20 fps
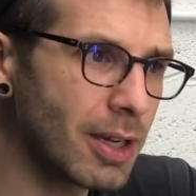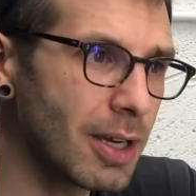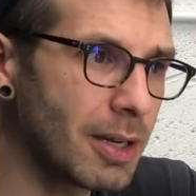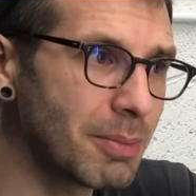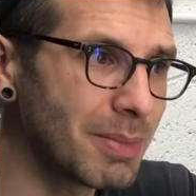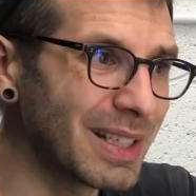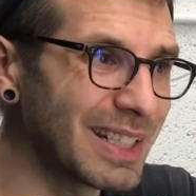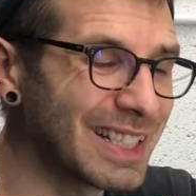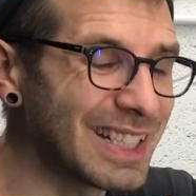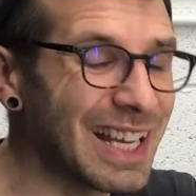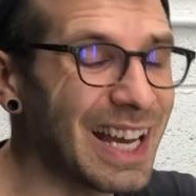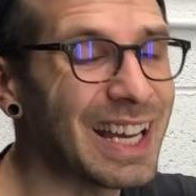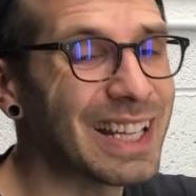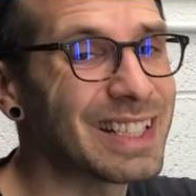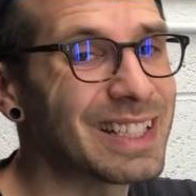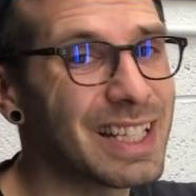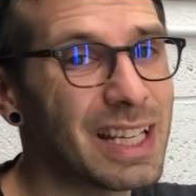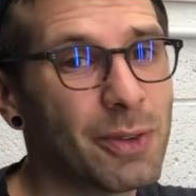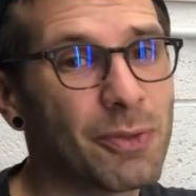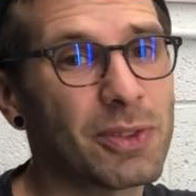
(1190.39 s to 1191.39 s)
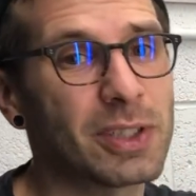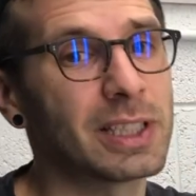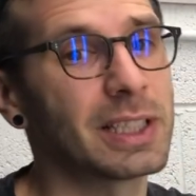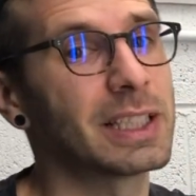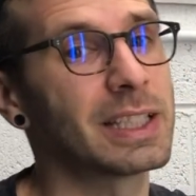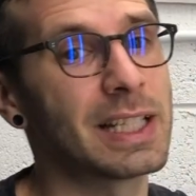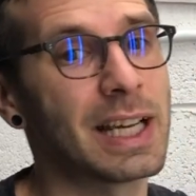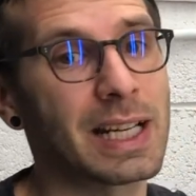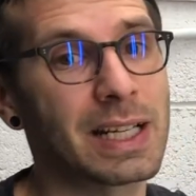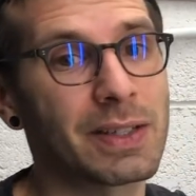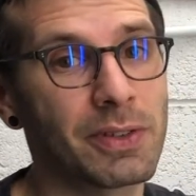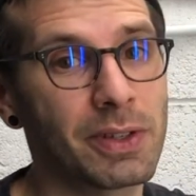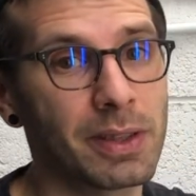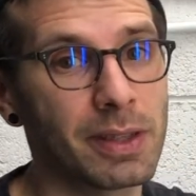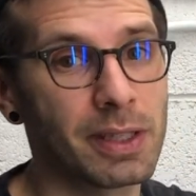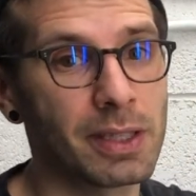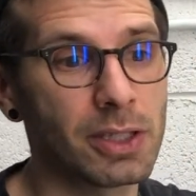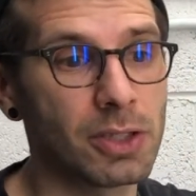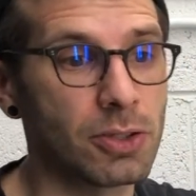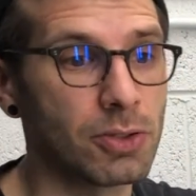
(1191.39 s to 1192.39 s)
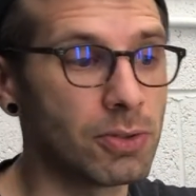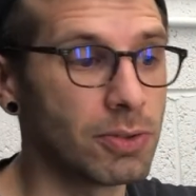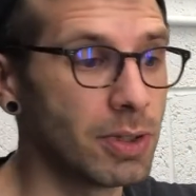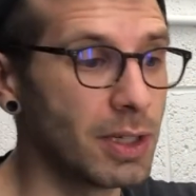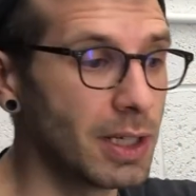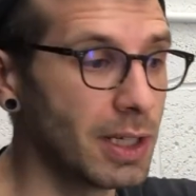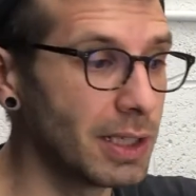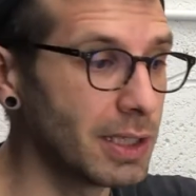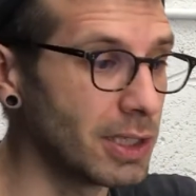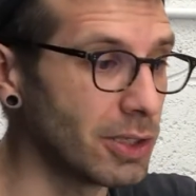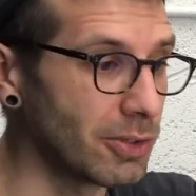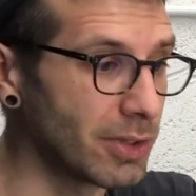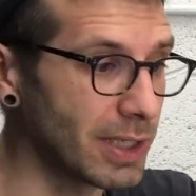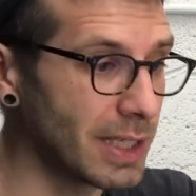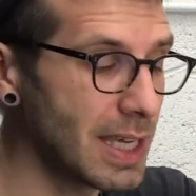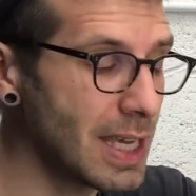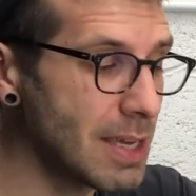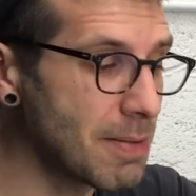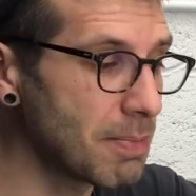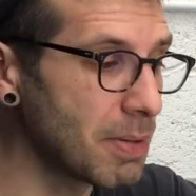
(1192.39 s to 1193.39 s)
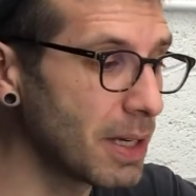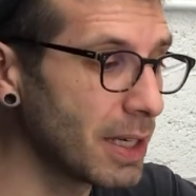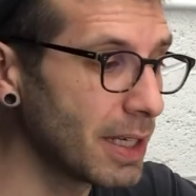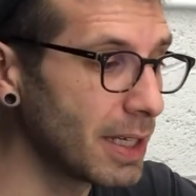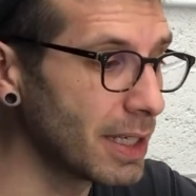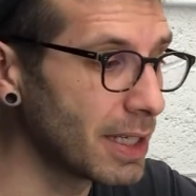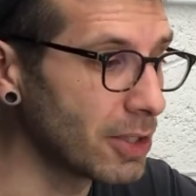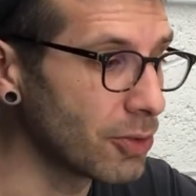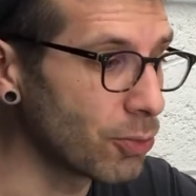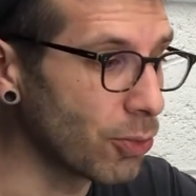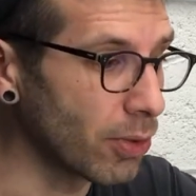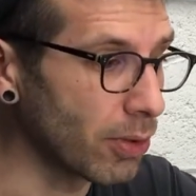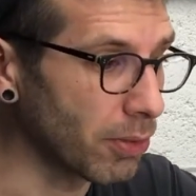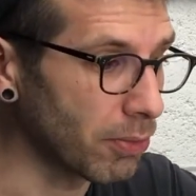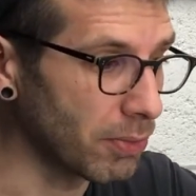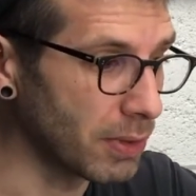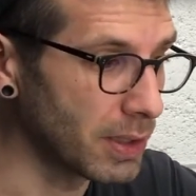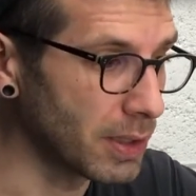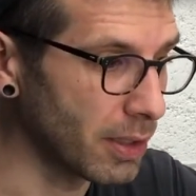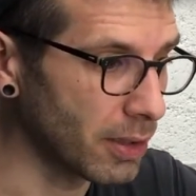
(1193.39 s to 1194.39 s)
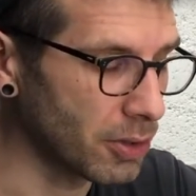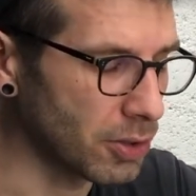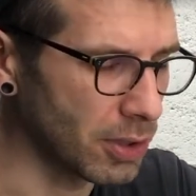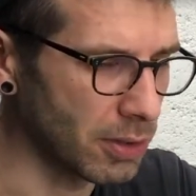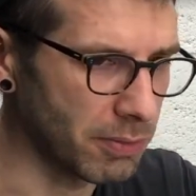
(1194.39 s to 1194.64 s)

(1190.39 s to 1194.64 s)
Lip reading: but definitely not everything you keep is worth retouching.